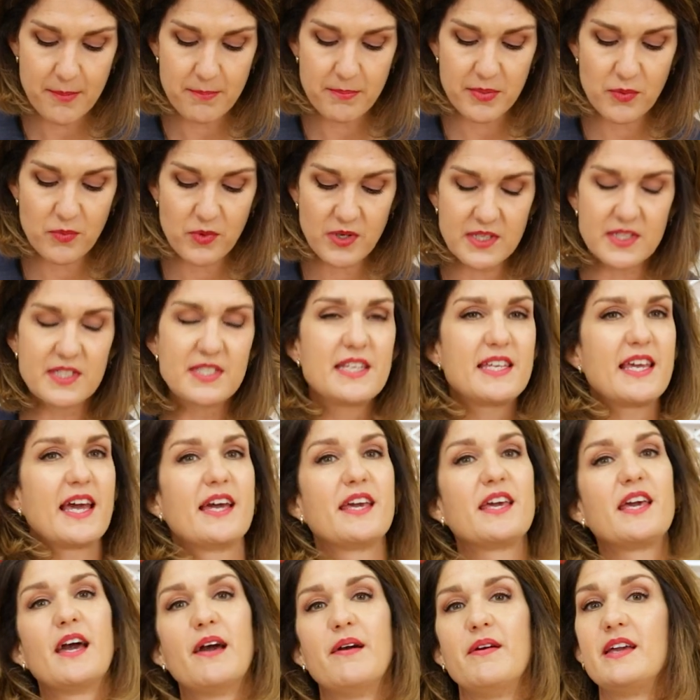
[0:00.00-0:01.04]
But once you
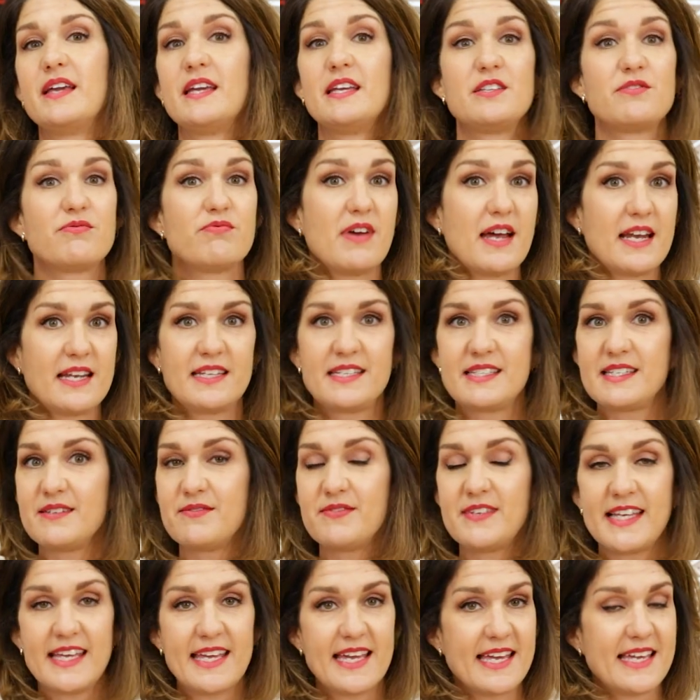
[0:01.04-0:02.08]
get going, it's relatively
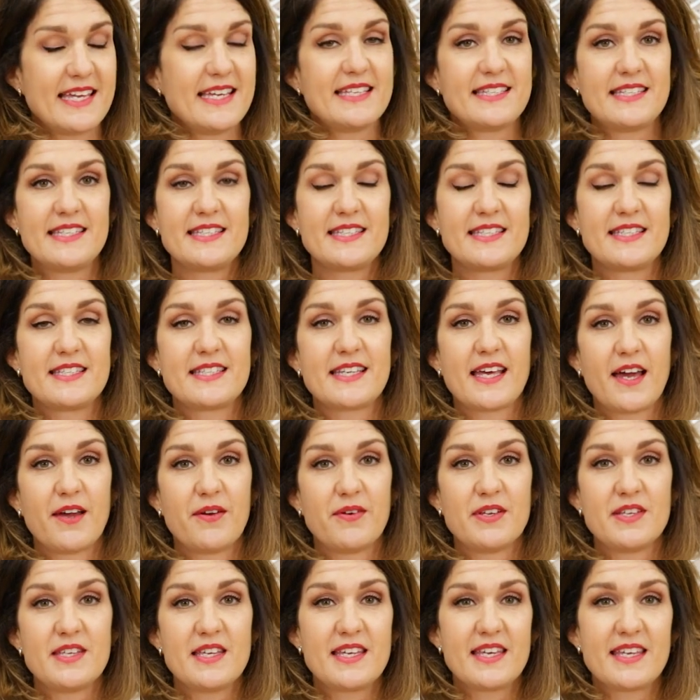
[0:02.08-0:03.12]
easy to sew,
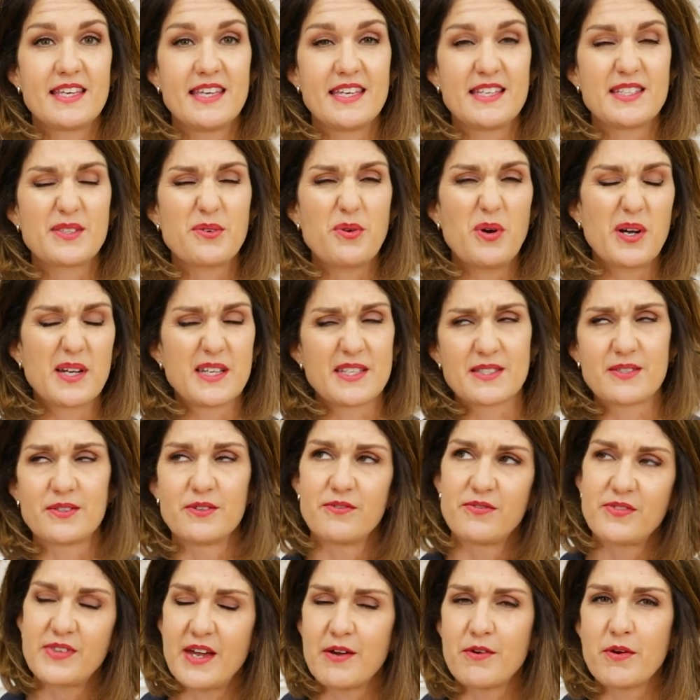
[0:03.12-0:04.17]
and it's quite sort
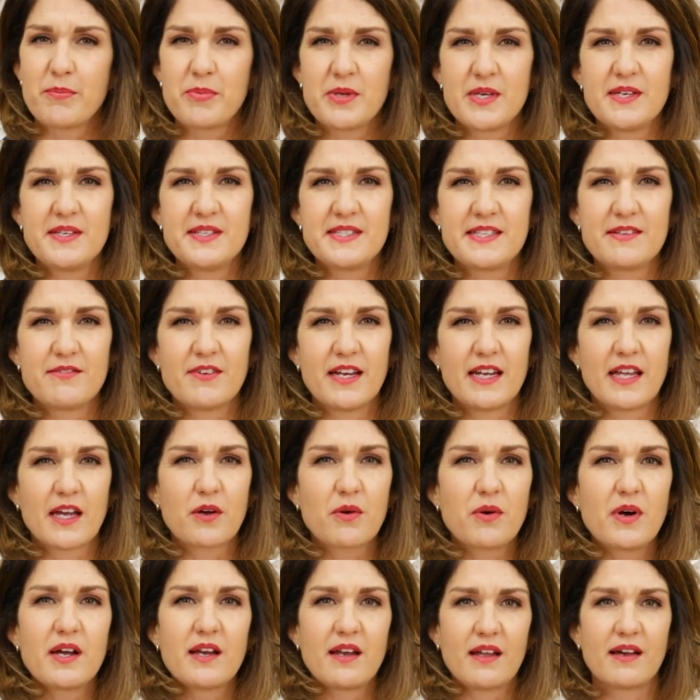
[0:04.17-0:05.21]
of therapeutic really. I
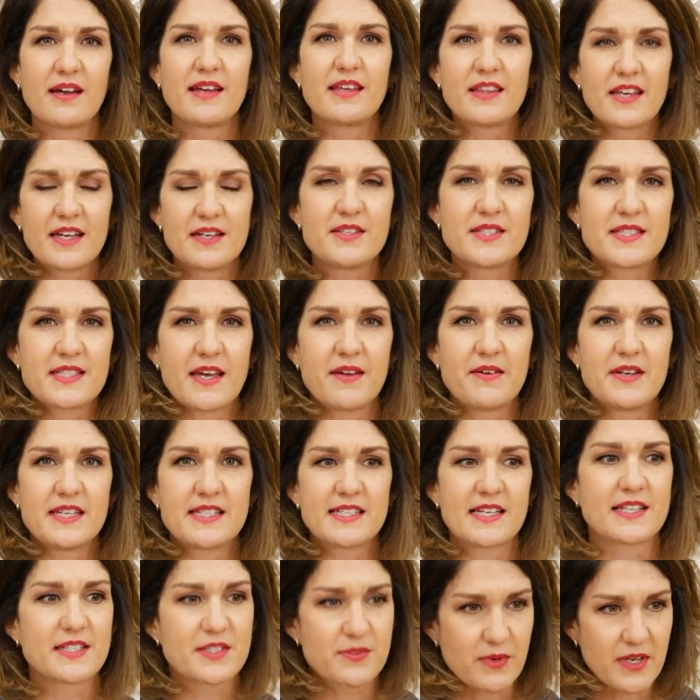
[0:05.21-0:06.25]
quite like those sewing
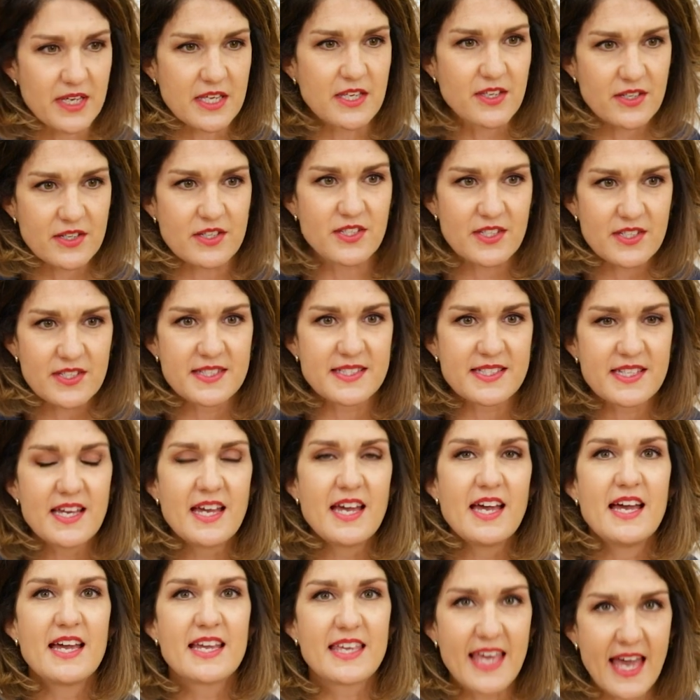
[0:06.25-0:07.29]
tasks where you can just
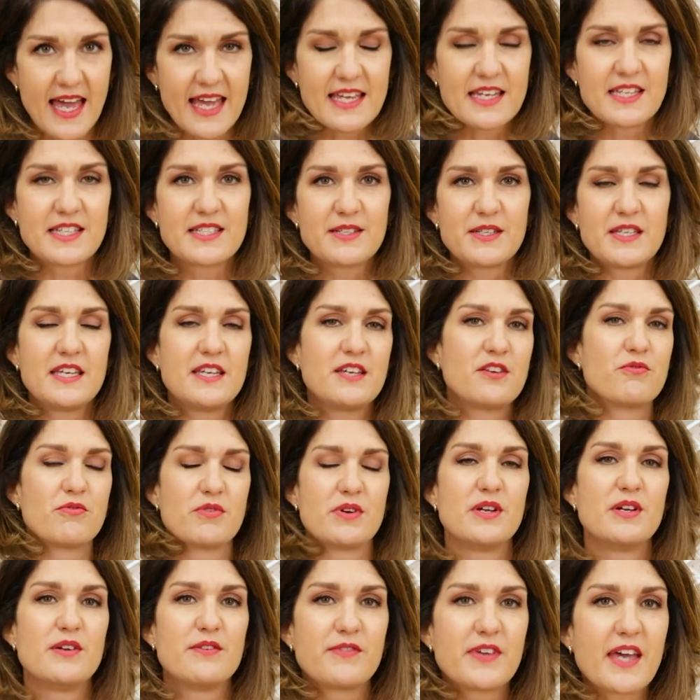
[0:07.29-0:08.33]
get into your
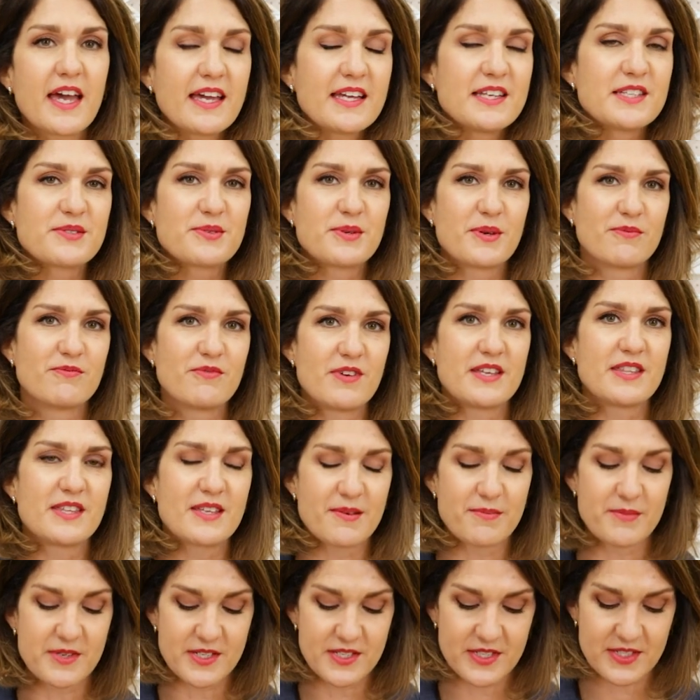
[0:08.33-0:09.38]
groove, get into a
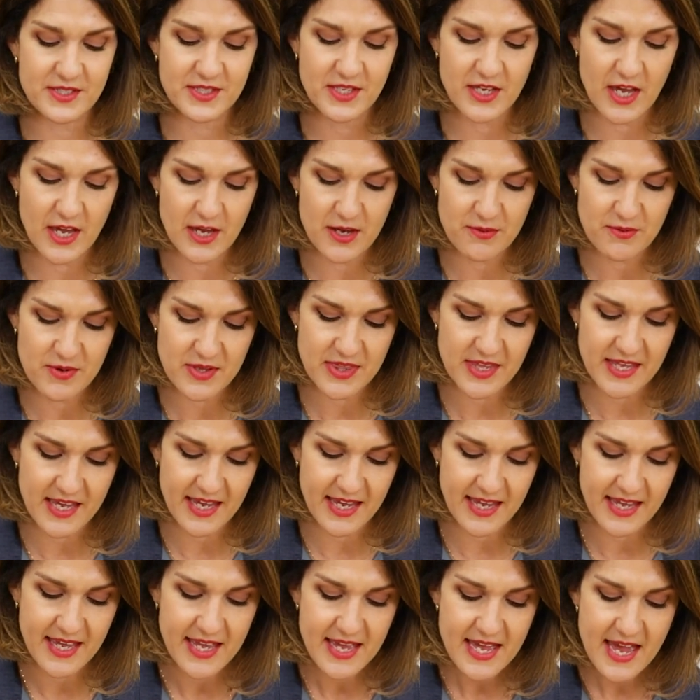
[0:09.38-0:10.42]
rhythm and just go with
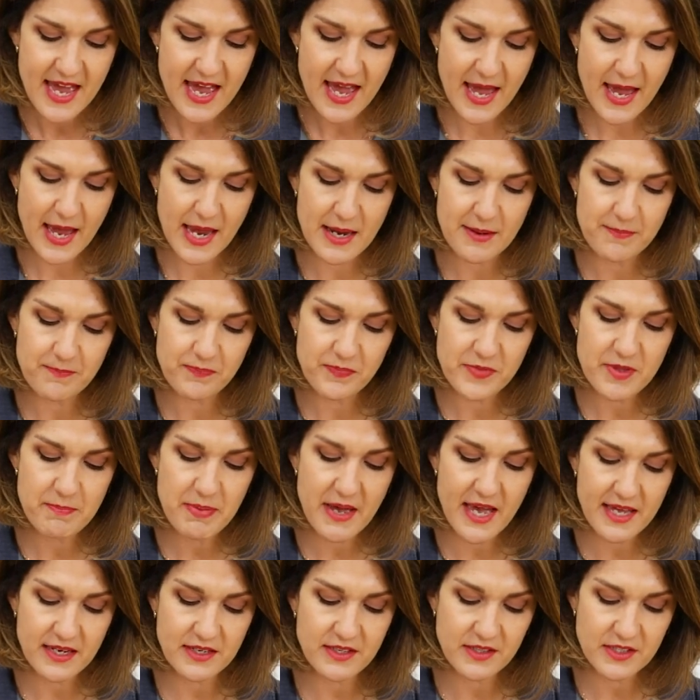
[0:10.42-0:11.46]
it. The
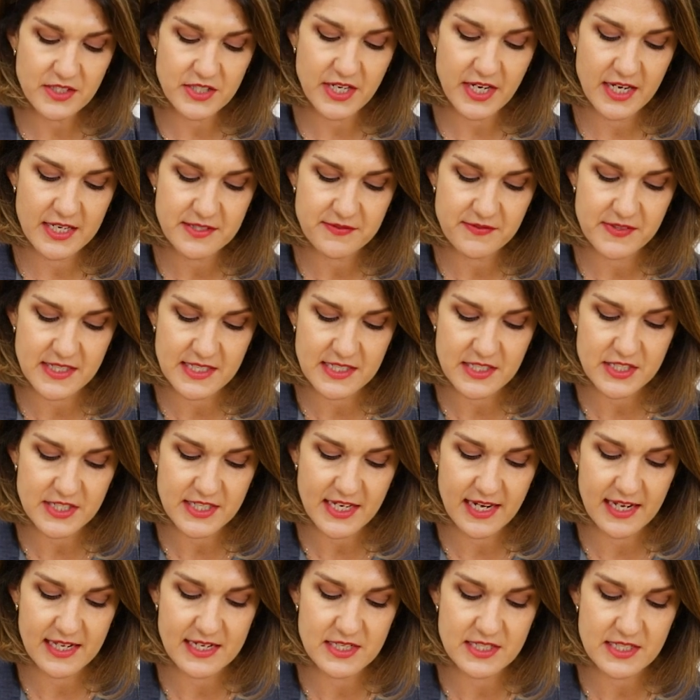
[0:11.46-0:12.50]
pattern I chose for this
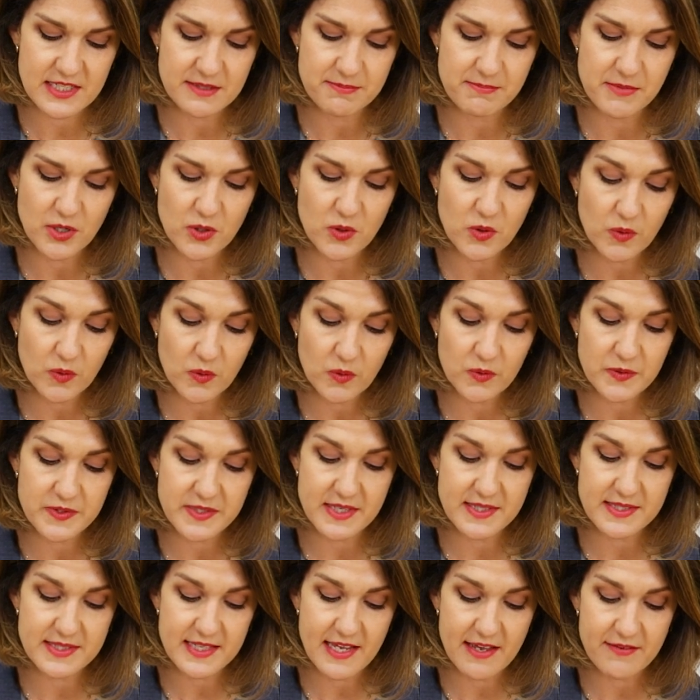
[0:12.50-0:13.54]
challenge is McCall's
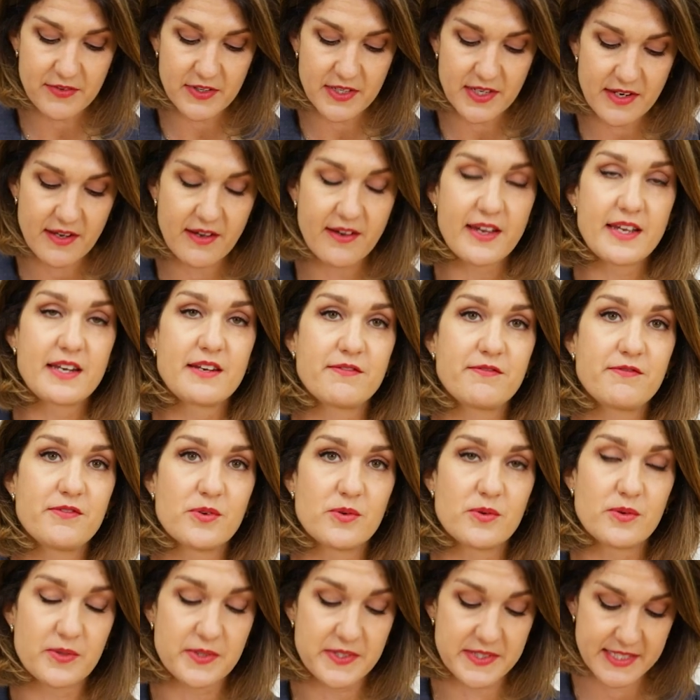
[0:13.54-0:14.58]

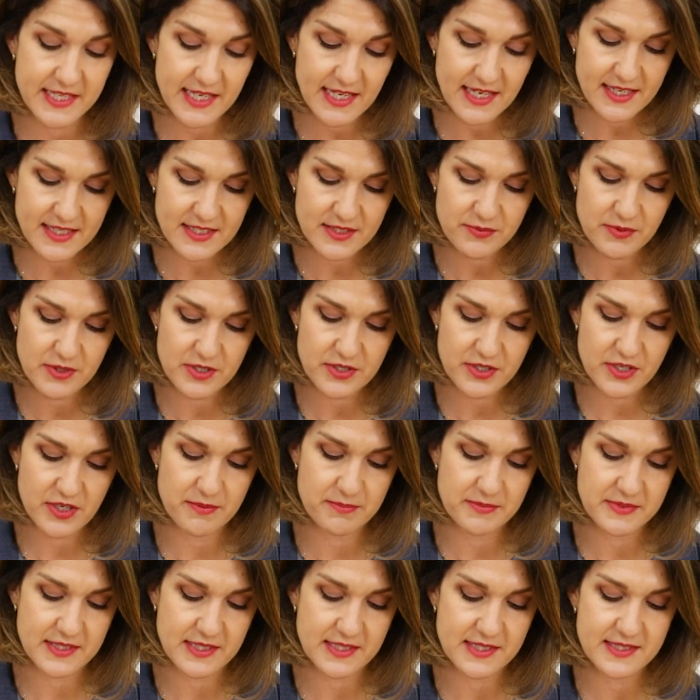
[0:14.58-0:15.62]
7946, which
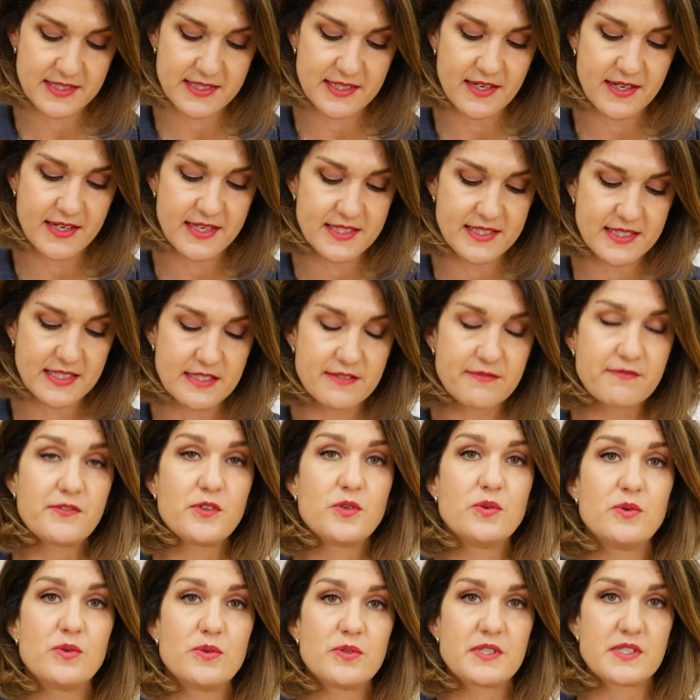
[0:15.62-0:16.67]
comes in sizes
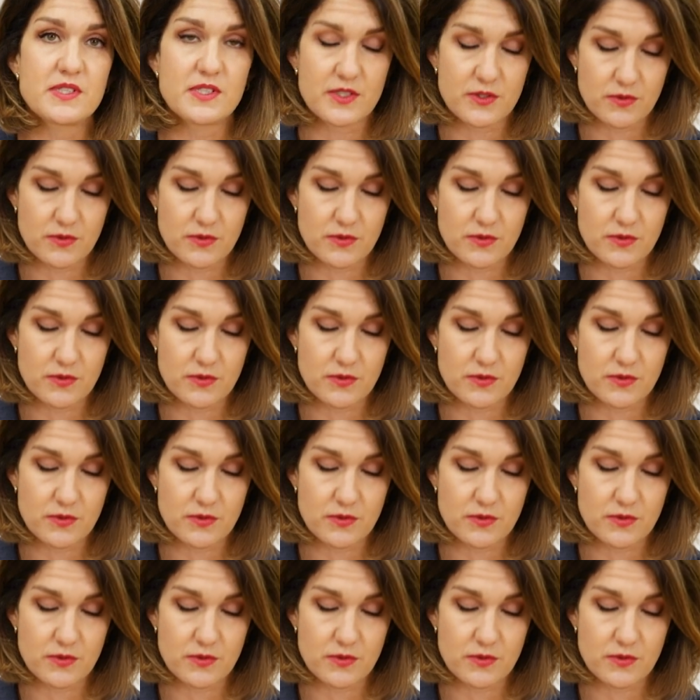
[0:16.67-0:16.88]
4 to